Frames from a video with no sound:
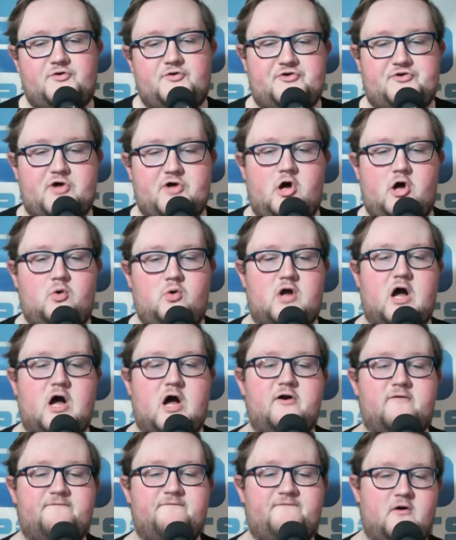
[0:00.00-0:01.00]
So
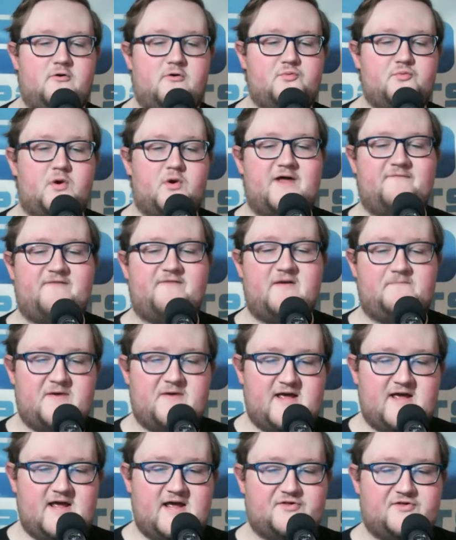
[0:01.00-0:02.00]
Connor Fields won
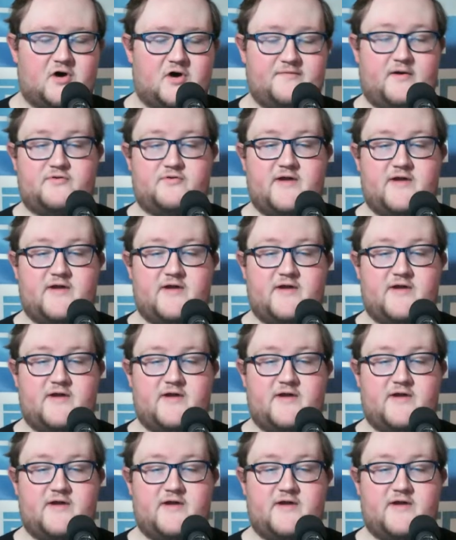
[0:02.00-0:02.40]
MVP, he's on there.